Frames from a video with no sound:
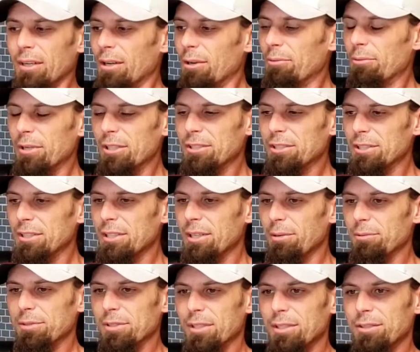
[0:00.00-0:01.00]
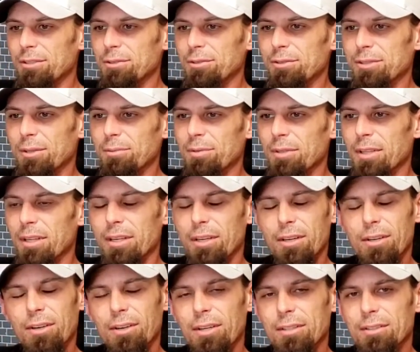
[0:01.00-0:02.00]
Originally I was going to do something like a
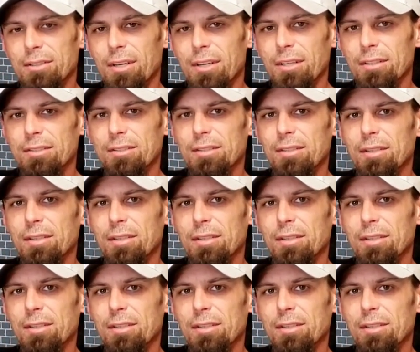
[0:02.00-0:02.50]
contest,